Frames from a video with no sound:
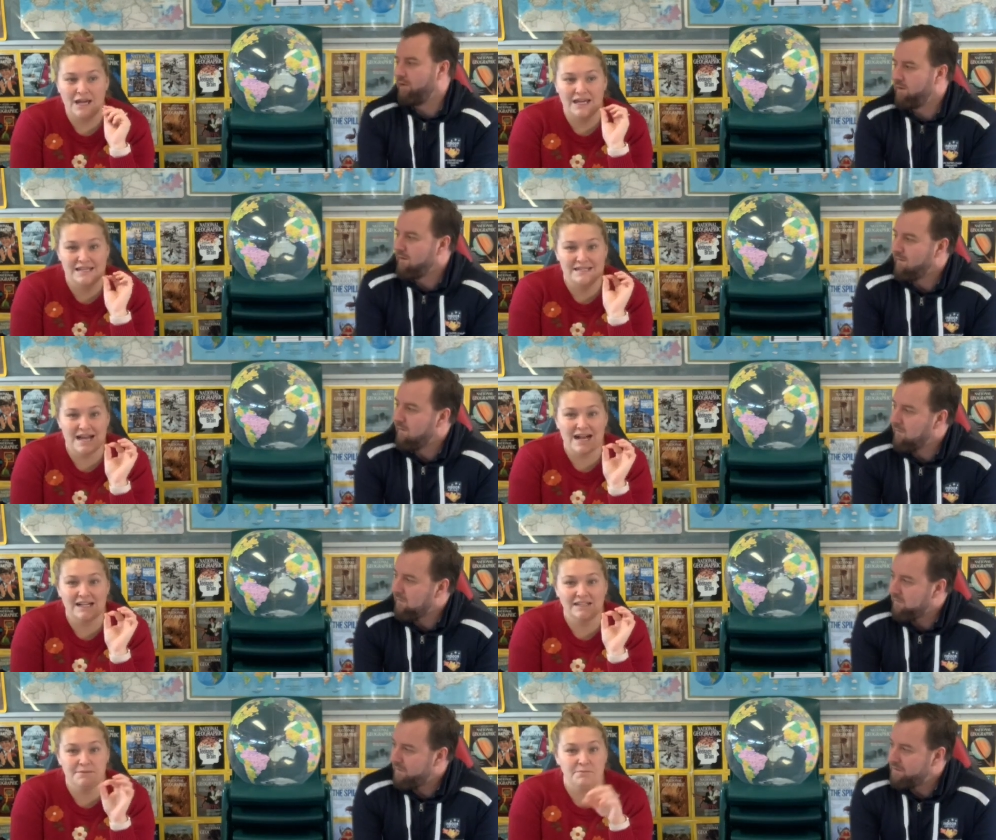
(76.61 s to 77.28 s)

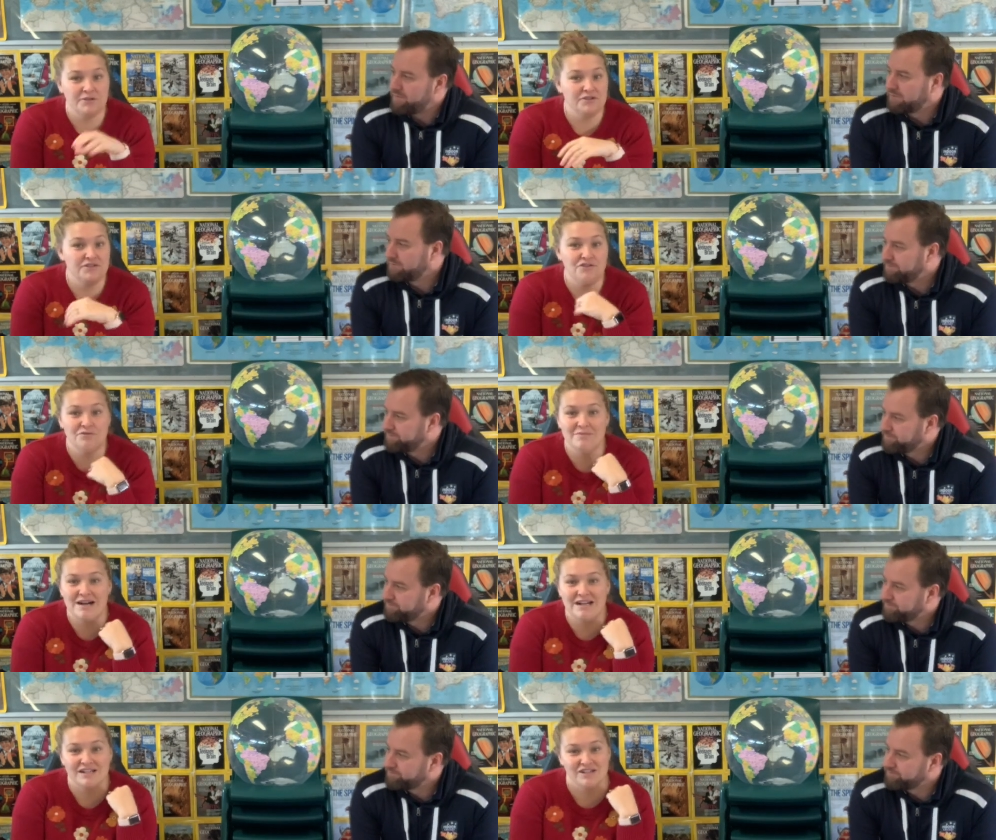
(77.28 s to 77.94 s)
Speaker 1: exactly, because your
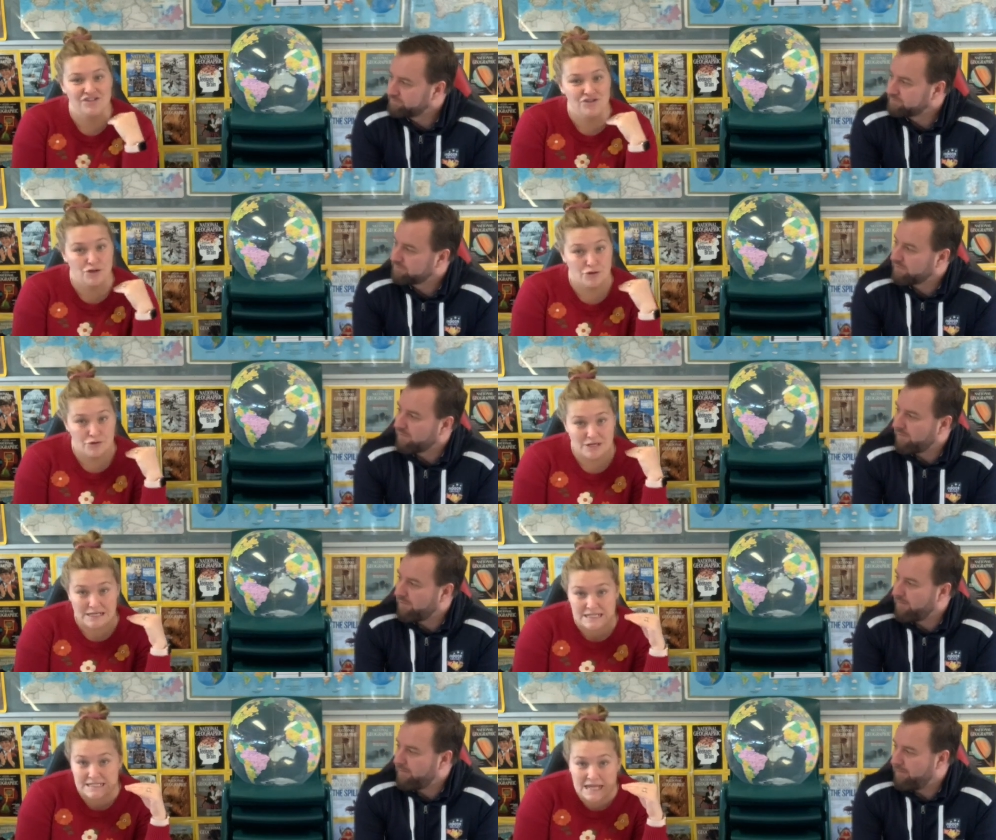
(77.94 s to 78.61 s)
markers know
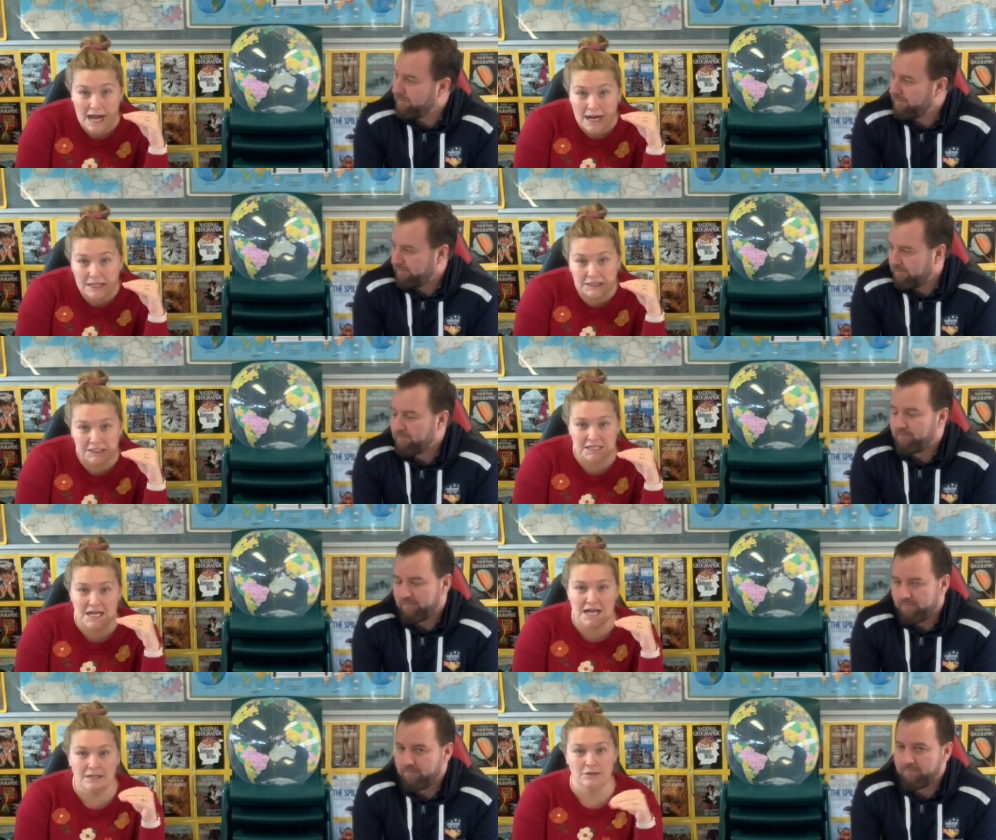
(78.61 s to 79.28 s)

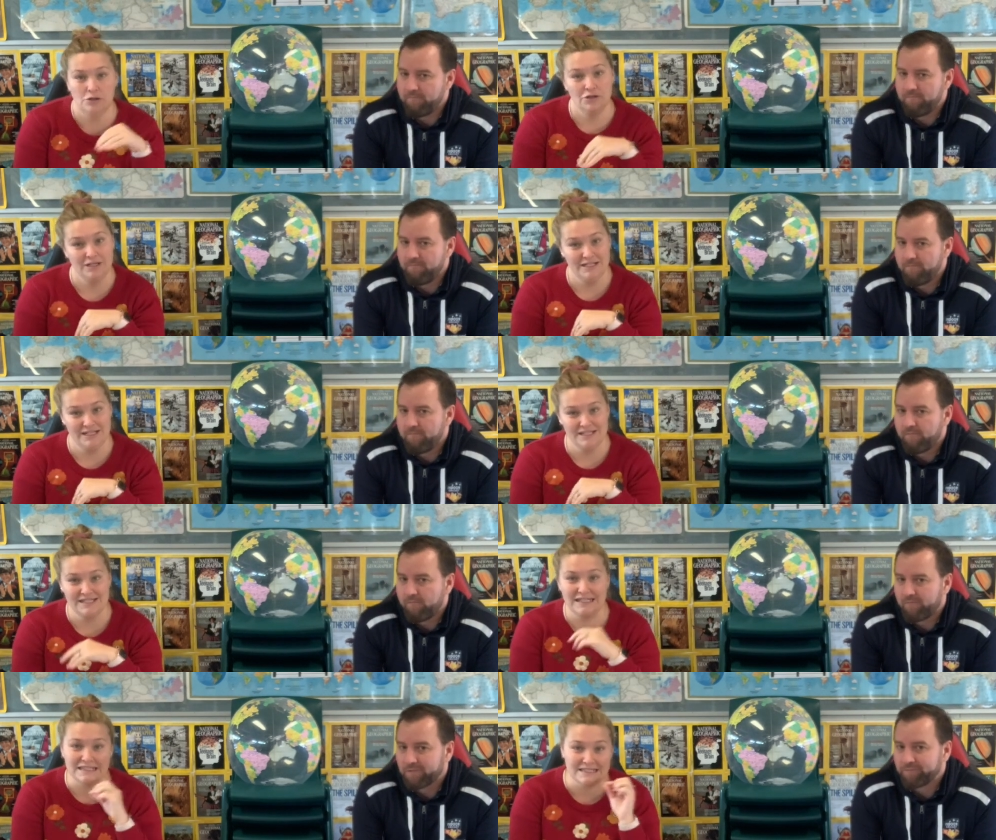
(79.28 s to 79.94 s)
exactly how long mm-hmm.
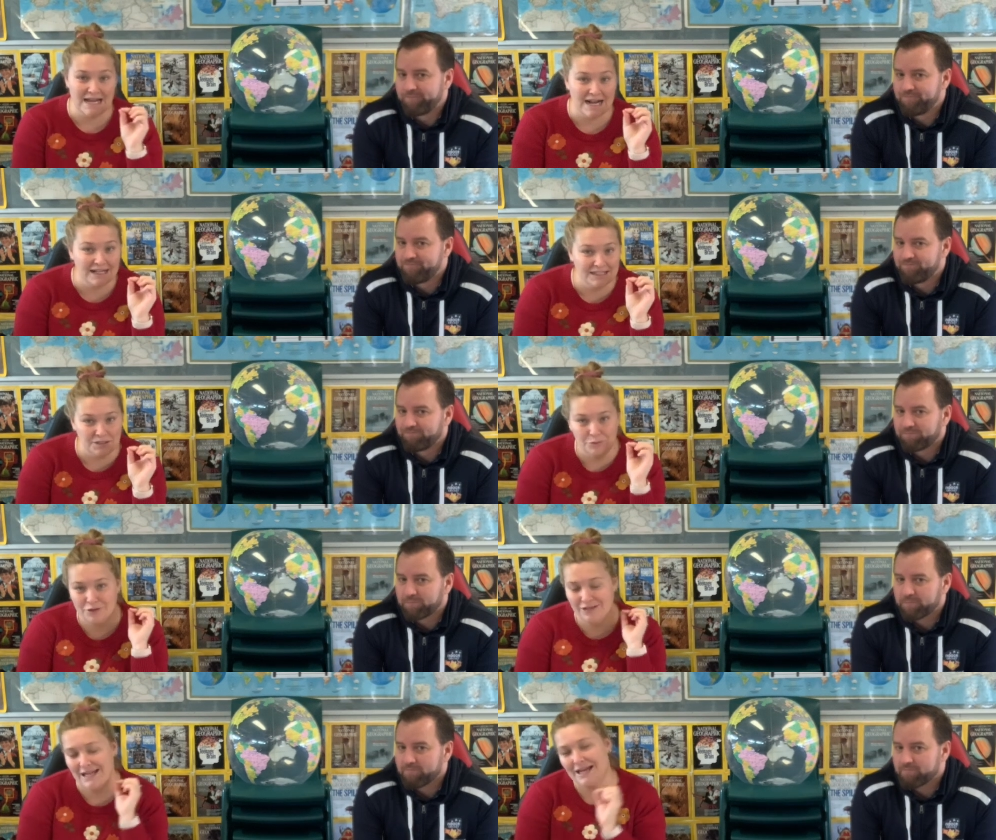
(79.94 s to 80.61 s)
it is, exactly
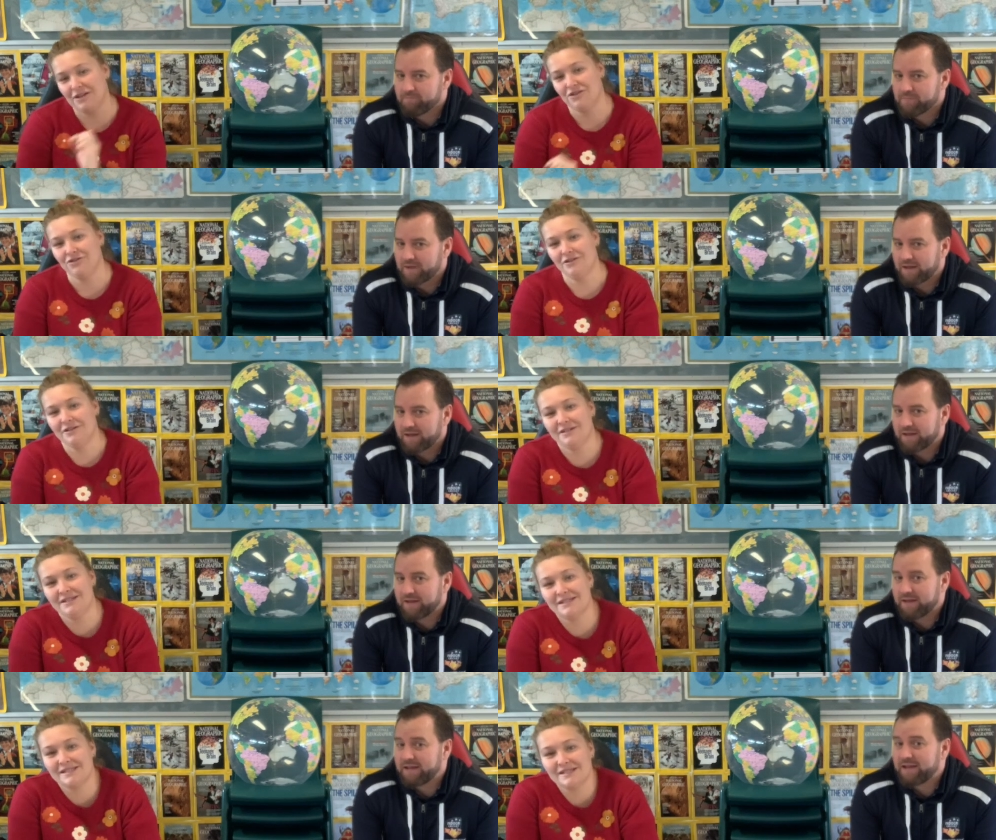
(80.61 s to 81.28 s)
what latitude
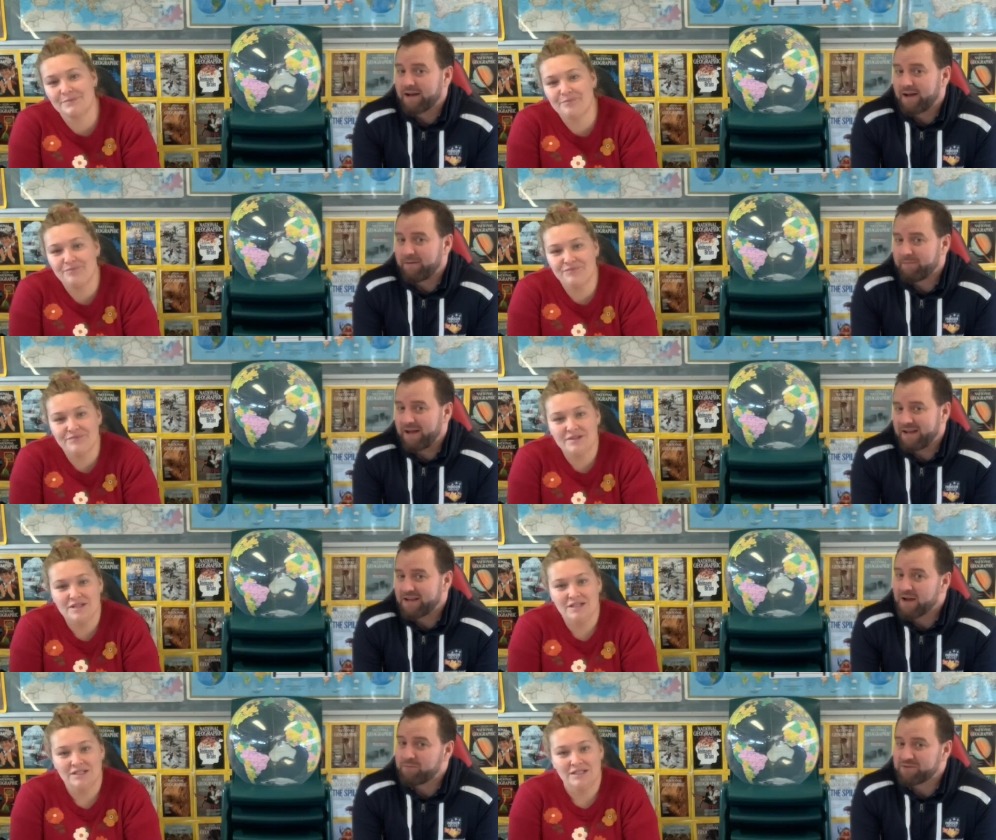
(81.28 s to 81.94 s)
Speaker 2: can't
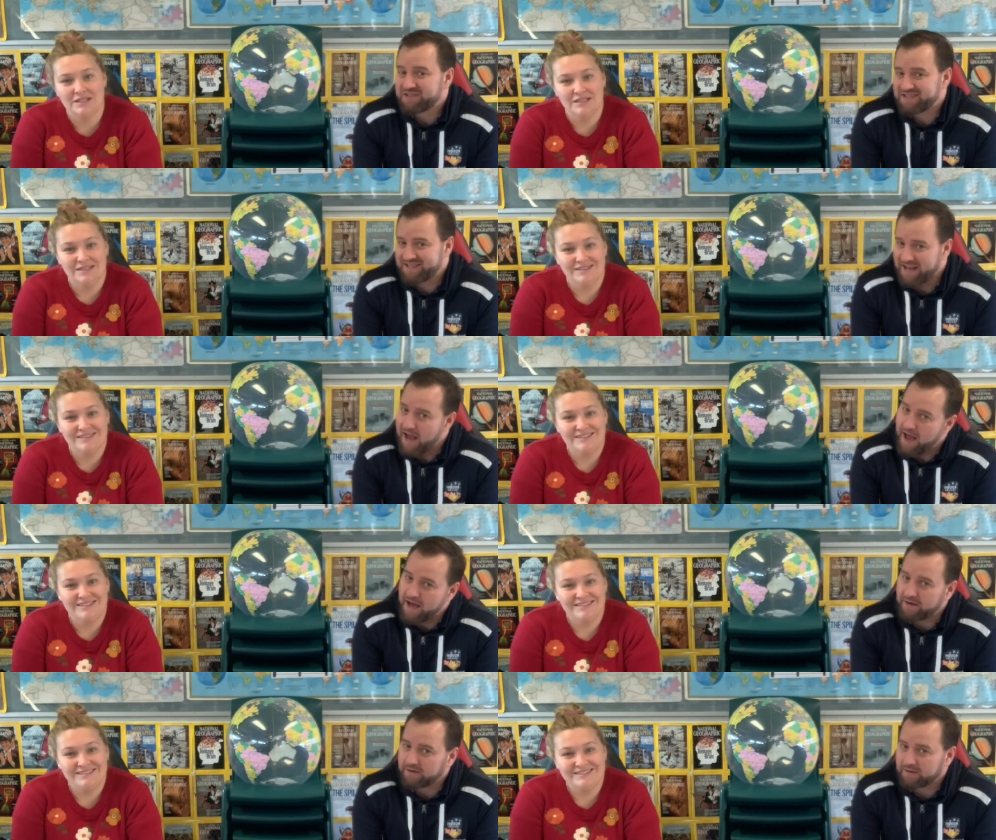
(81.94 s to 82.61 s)
make up a
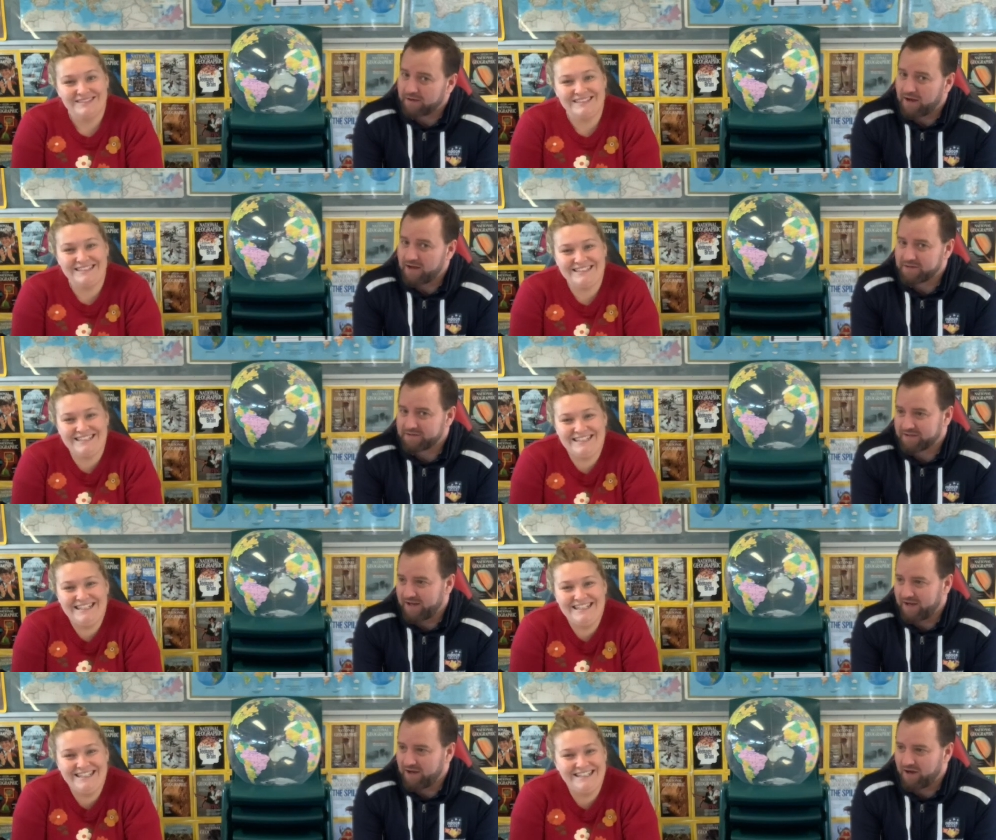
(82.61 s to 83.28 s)
stat, can't
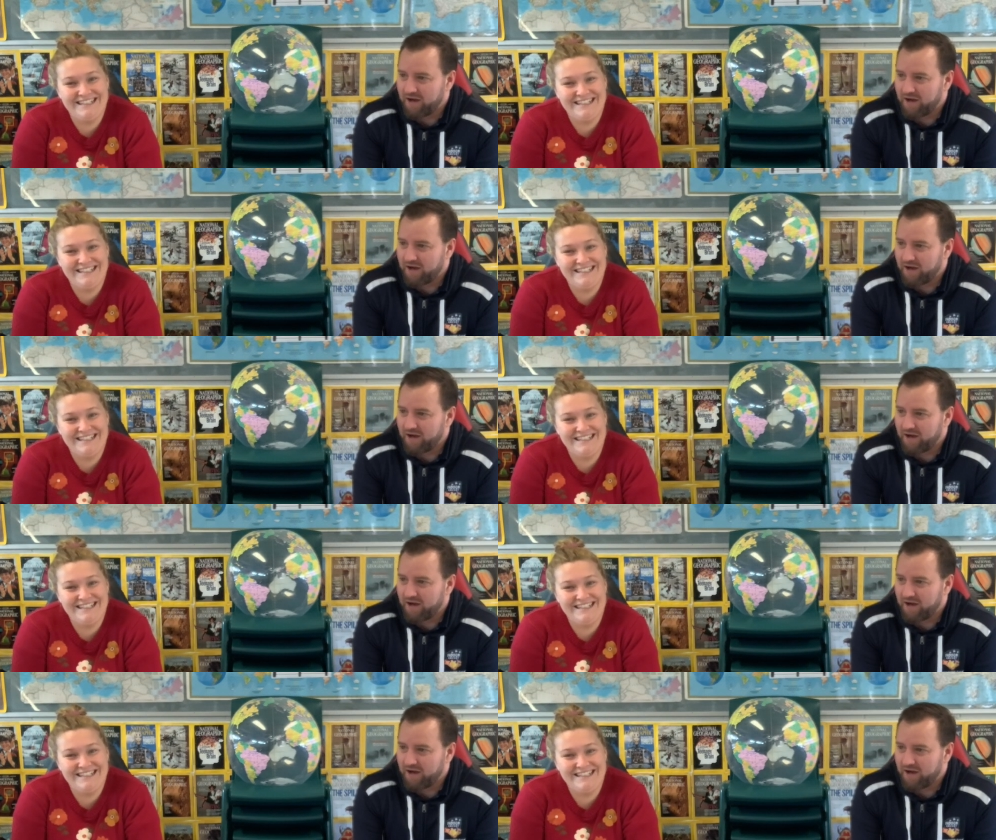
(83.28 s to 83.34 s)
say,